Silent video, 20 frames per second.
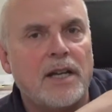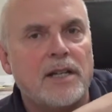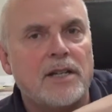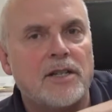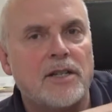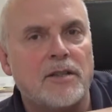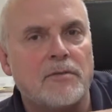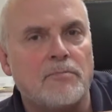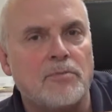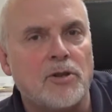
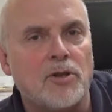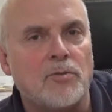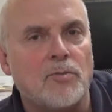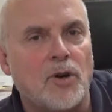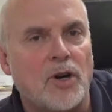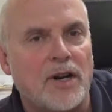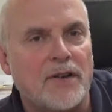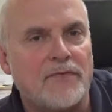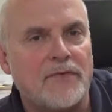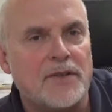to the Bloom
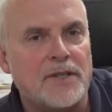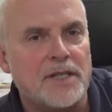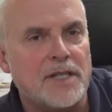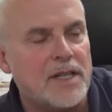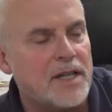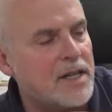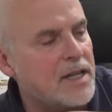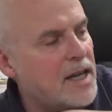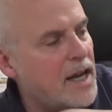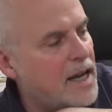office
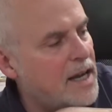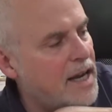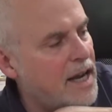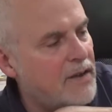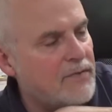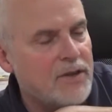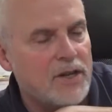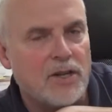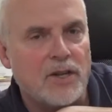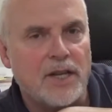and, and
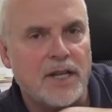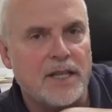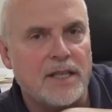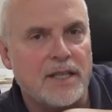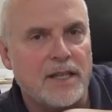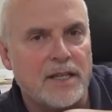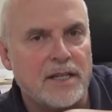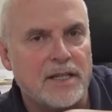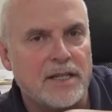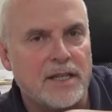have a look at
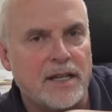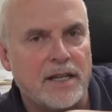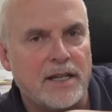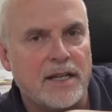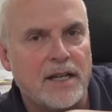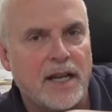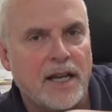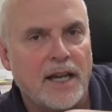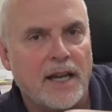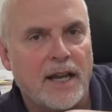this, and,
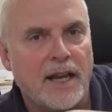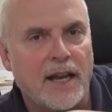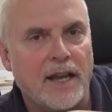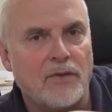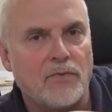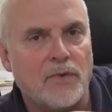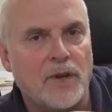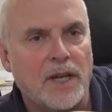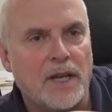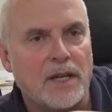and
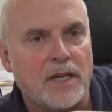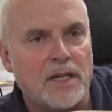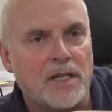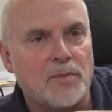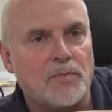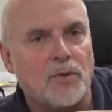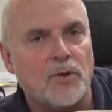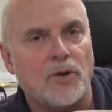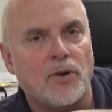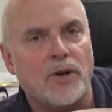we can
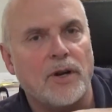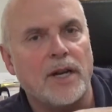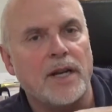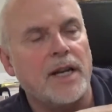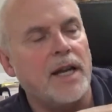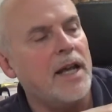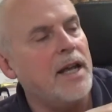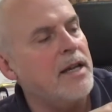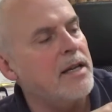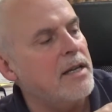explore it
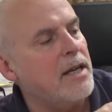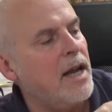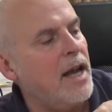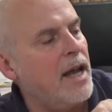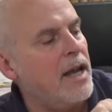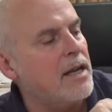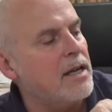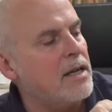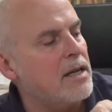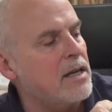and,
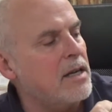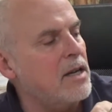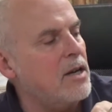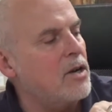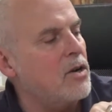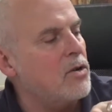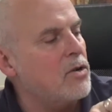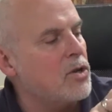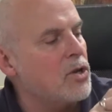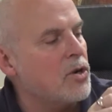and you
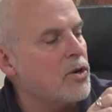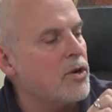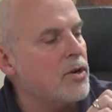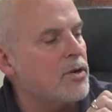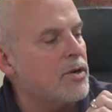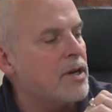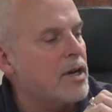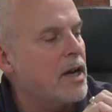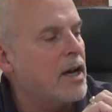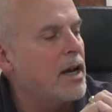know
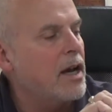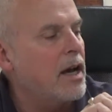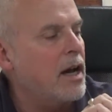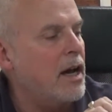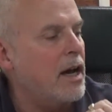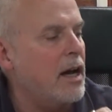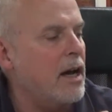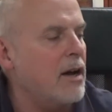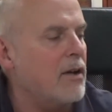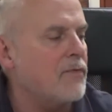learn
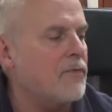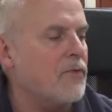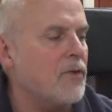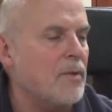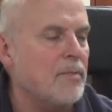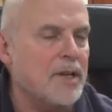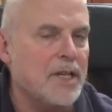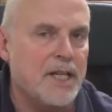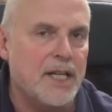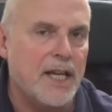uh,
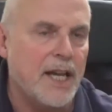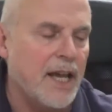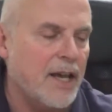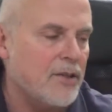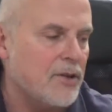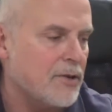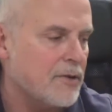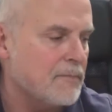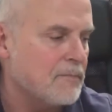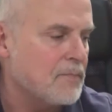from it
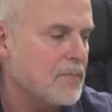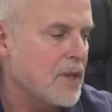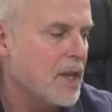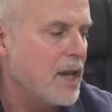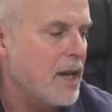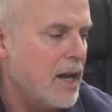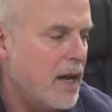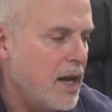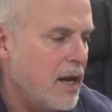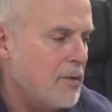together.
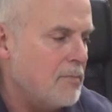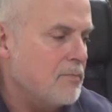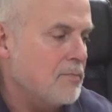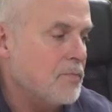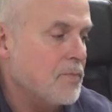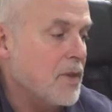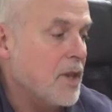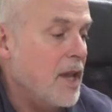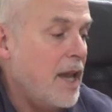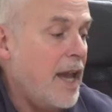Um,
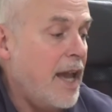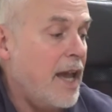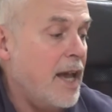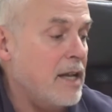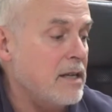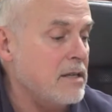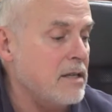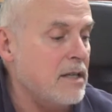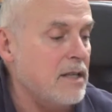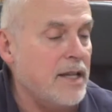
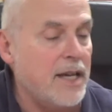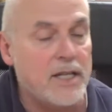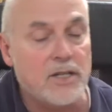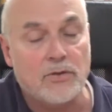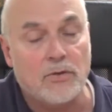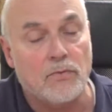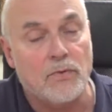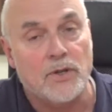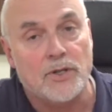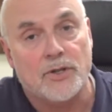and that's
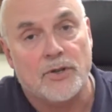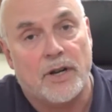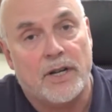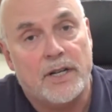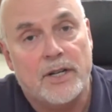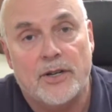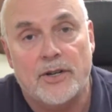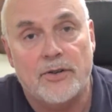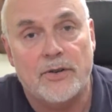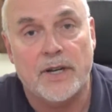what we'll try
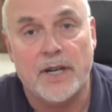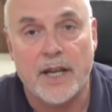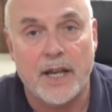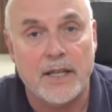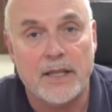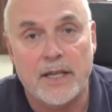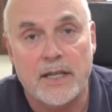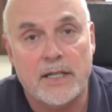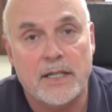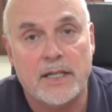to do
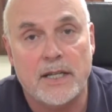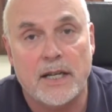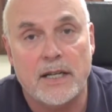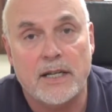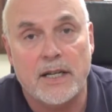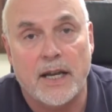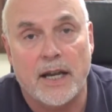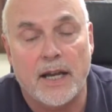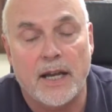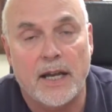again this
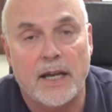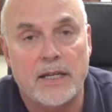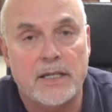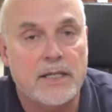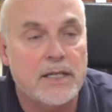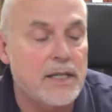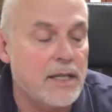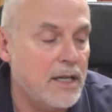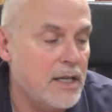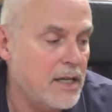Sunday.
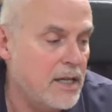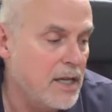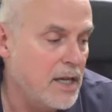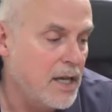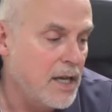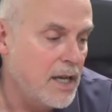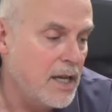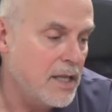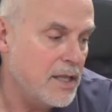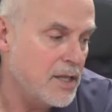It's uh,
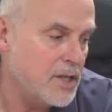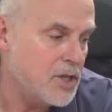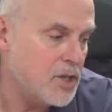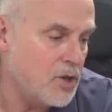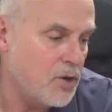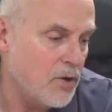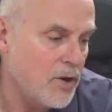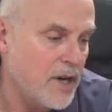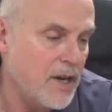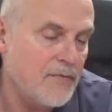the
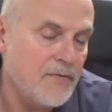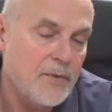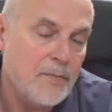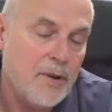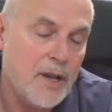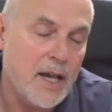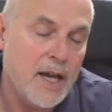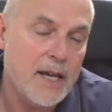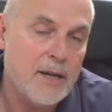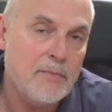story of the
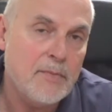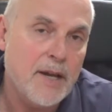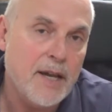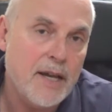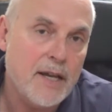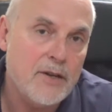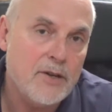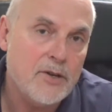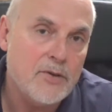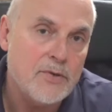blind
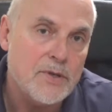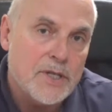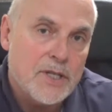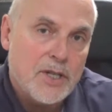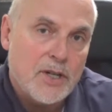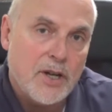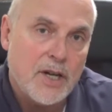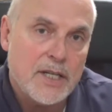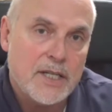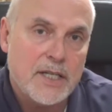man who was
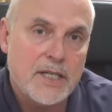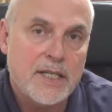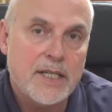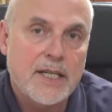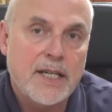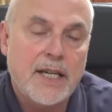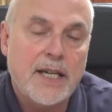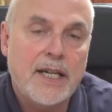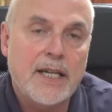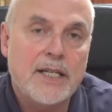taught to
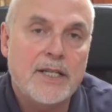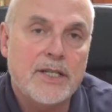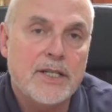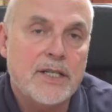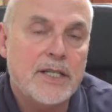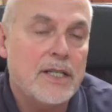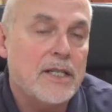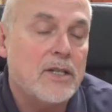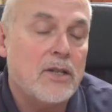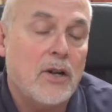see. He
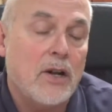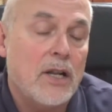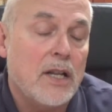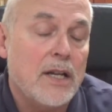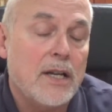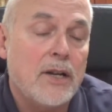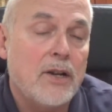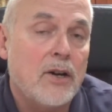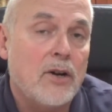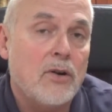just says, All
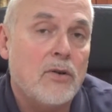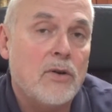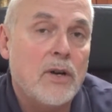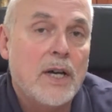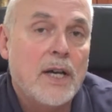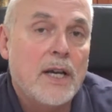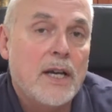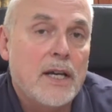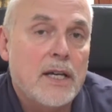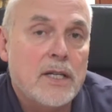I know
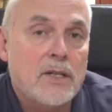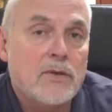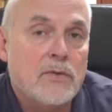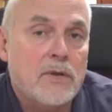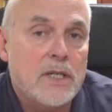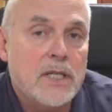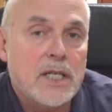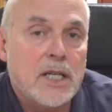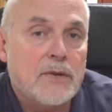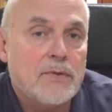is
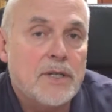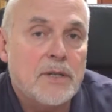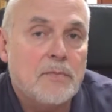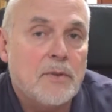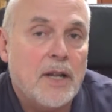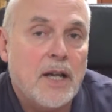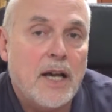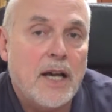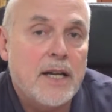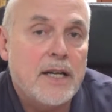once I was
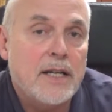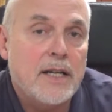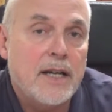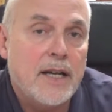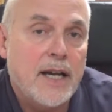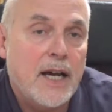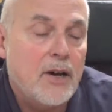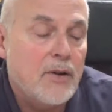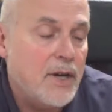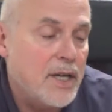blind and
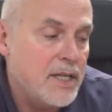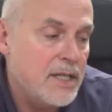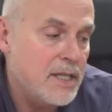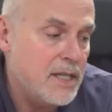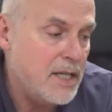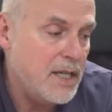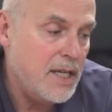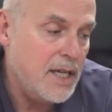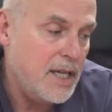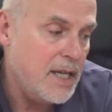now I
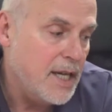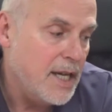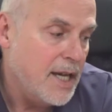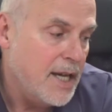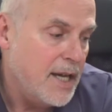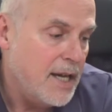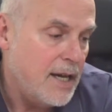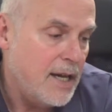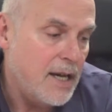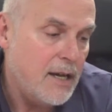see.
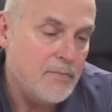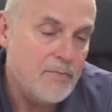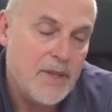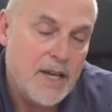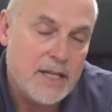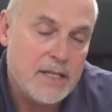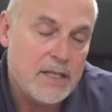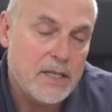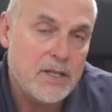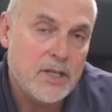Um,
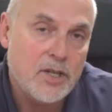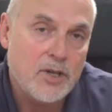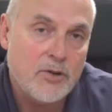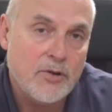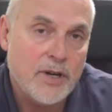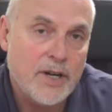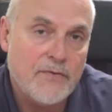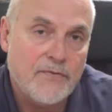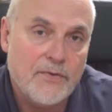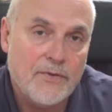that's the
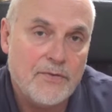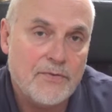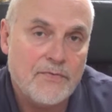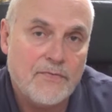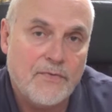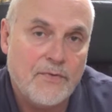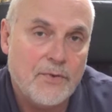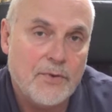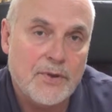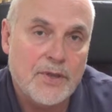story for,
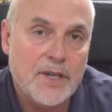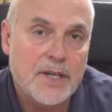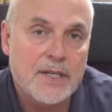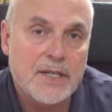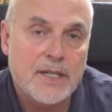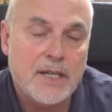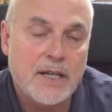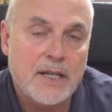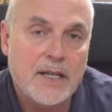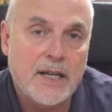for this
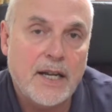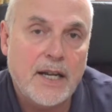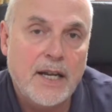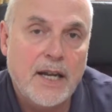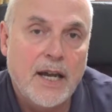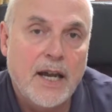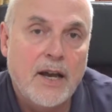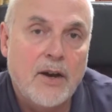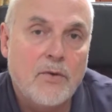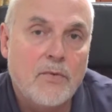Sunday.
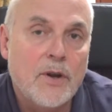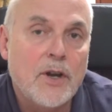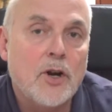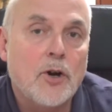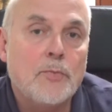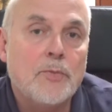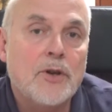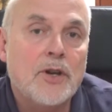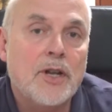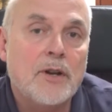We
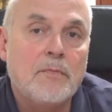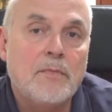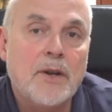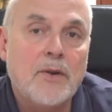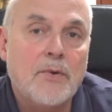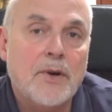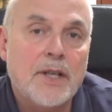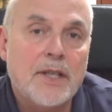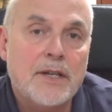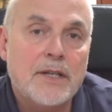hope you can be
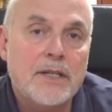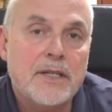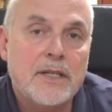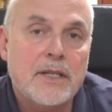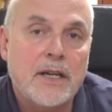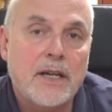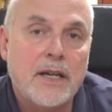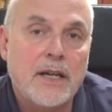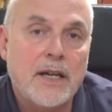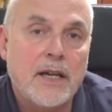with us
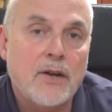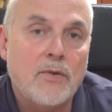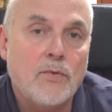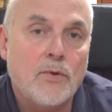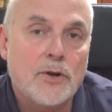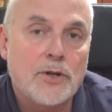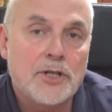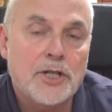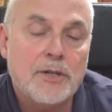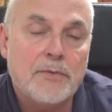uh, in
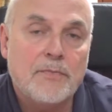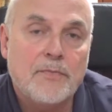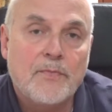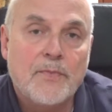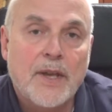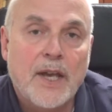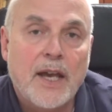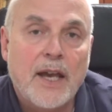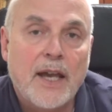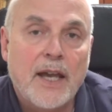worship.
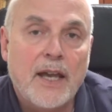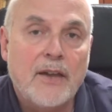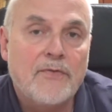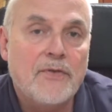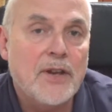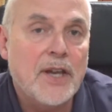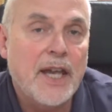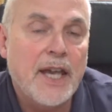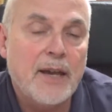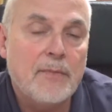If
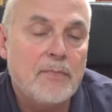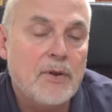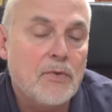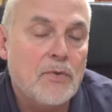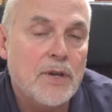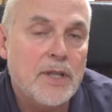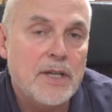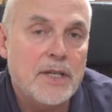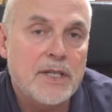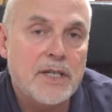you can't be
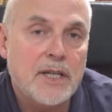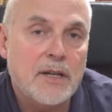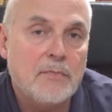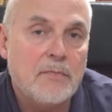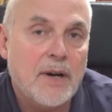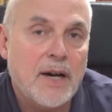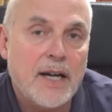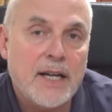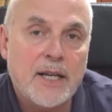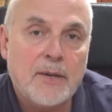with us in
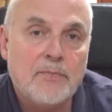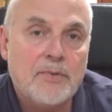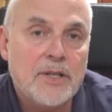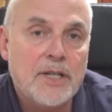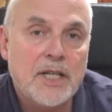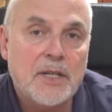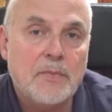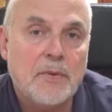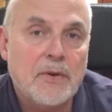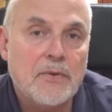body,
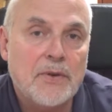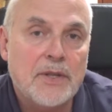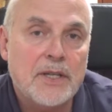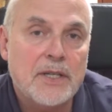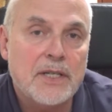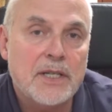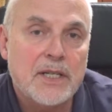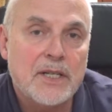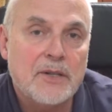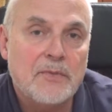please be with
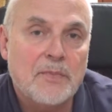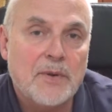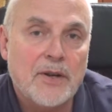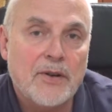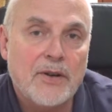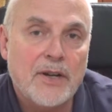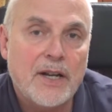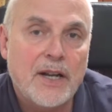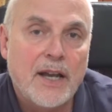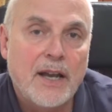us in
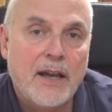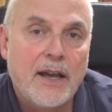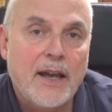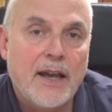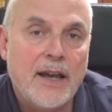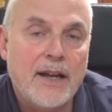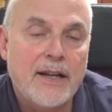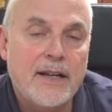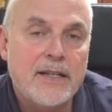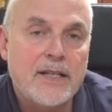spirit.
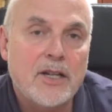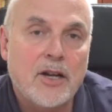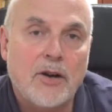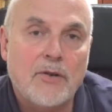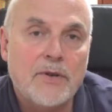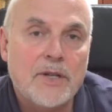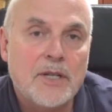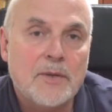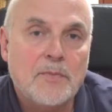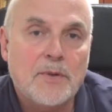And as
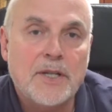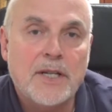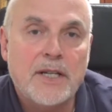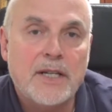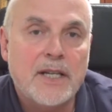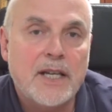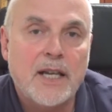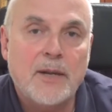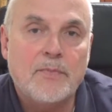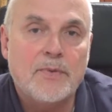always,
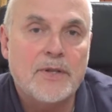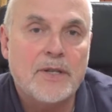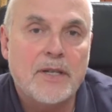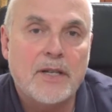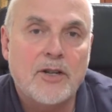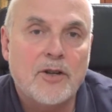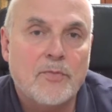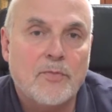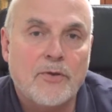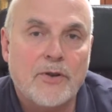please keep us
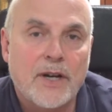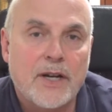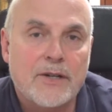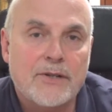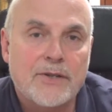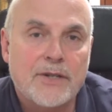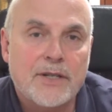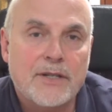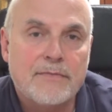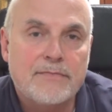in your
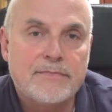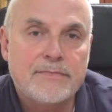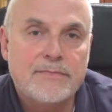prayers.